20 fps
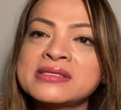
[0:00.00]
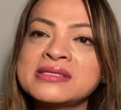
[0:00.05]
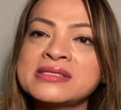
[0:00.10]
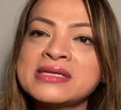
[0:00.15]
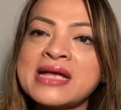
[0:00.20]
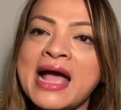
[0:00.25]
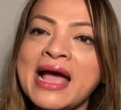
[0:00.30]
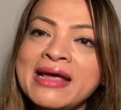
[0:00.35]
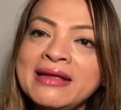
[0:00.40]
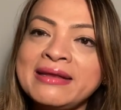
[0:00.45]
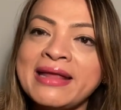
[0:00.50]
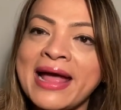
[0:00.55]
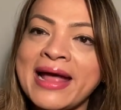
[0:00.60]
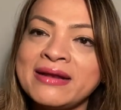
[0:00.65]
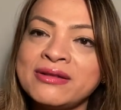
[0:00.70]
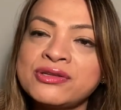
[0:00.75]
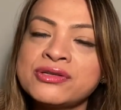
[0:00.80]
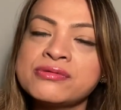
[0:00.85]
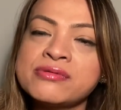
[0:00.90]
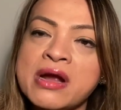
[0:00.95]

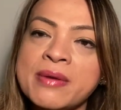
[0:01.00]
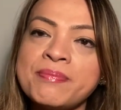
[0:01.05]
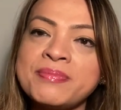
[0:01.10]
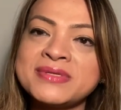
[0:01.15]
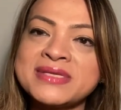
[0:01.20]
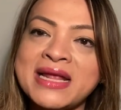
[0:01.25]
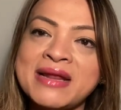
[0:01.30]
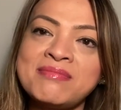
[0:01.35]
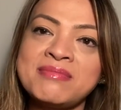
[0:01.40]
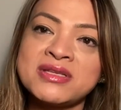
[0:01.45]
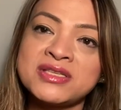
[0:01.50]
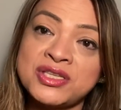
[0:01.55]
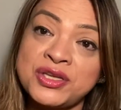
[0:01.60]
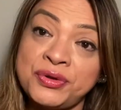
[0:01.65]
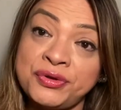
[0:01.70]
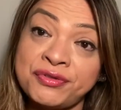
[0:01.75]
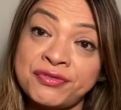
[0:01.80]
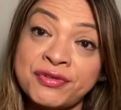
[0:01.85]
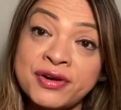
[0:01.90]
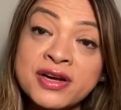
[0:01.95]
Thailand to represent Miss
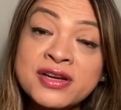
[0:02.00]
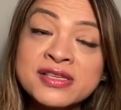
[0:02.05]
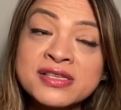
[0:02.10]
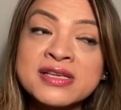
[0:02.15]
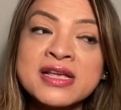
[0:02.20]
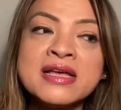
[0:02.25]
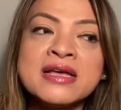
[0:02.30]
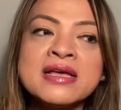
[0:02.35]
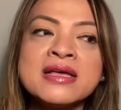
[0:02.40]
Universe